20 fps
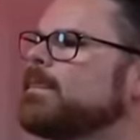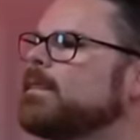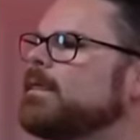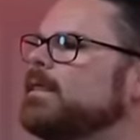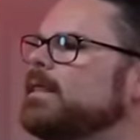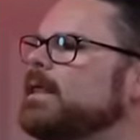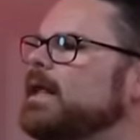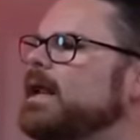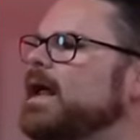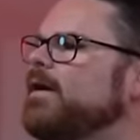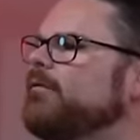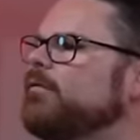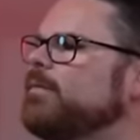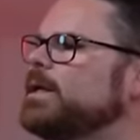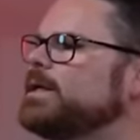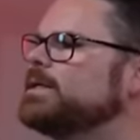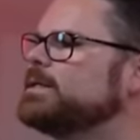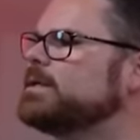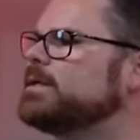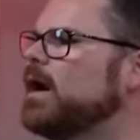that
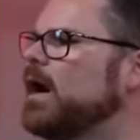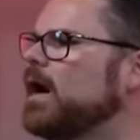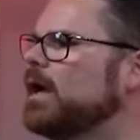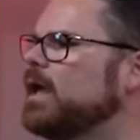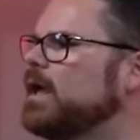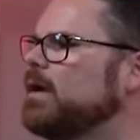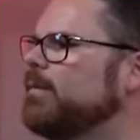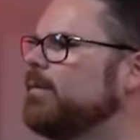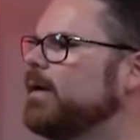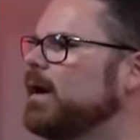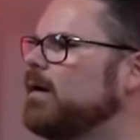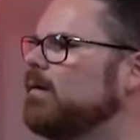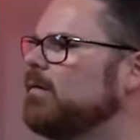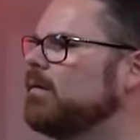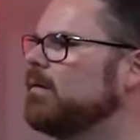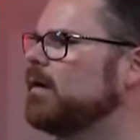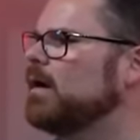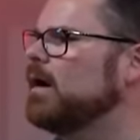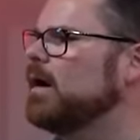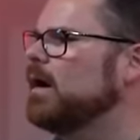everybody's talking about.
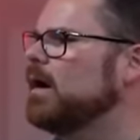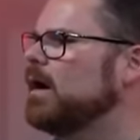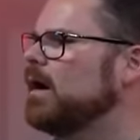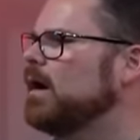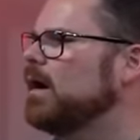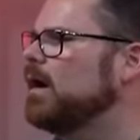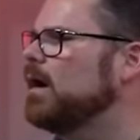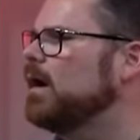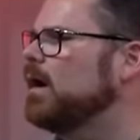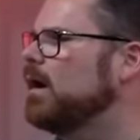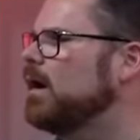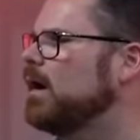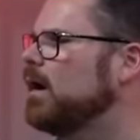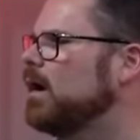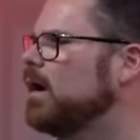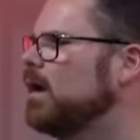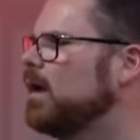Uh,